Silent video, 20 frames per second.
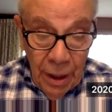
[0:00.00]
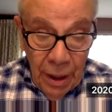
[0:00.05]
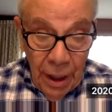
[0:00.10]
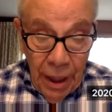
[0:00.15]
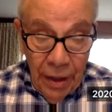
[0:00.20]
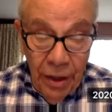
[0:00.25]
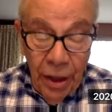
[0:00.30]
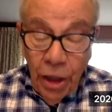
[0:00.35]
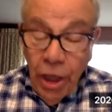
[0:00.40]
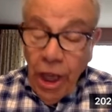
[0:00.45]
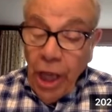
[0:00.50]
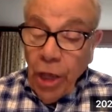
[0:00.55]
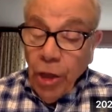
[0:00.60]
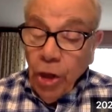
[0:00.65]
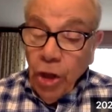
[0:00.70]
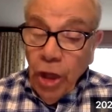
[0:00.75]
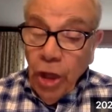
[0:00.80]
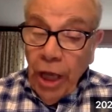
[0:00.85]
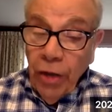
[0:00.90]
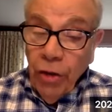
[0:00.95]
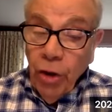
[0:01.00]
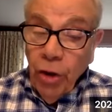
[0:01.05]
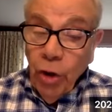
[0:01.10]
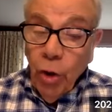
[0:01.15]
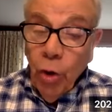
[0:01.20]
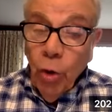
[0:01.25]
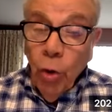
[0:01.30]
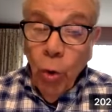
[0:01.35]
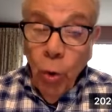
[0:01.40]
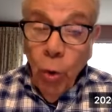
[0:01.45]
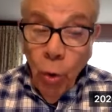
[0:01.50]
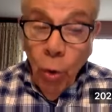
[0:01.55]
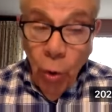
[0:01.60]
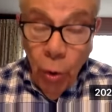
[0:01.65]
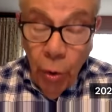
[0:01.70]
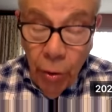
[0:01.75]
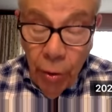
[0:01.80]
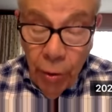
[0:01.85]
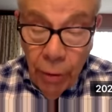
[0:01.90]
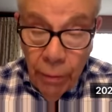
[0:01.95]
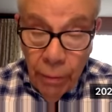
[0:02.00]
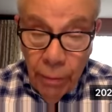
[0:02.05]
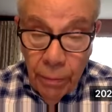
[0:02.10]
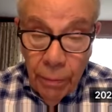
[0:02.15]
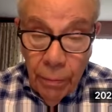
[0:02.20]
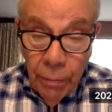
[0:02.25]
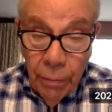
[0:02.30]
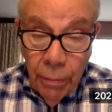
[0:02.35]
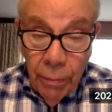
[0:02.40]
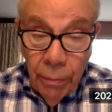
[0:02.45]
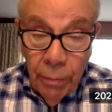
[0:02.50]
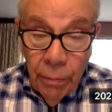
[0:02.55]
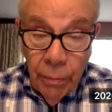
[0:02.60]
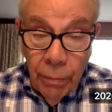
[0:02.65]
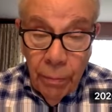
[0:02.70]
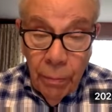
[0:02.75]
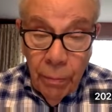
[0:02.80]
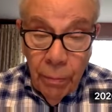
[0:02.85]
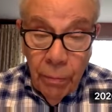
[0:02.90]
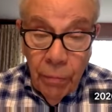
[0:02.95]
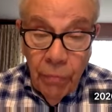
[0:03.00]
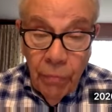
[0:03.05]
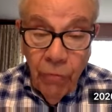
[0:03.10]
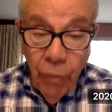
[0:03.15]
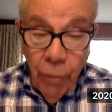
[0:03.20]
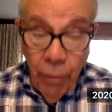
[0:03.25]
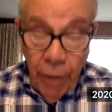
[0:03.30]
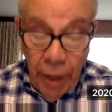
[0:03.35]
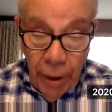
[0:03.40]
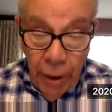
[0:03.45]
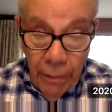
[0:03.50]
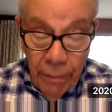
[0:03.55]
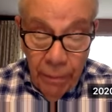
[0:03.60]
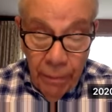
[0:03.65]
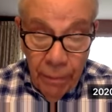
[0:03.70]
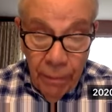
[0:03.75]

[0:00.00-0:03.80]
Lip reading: I think at the core for me,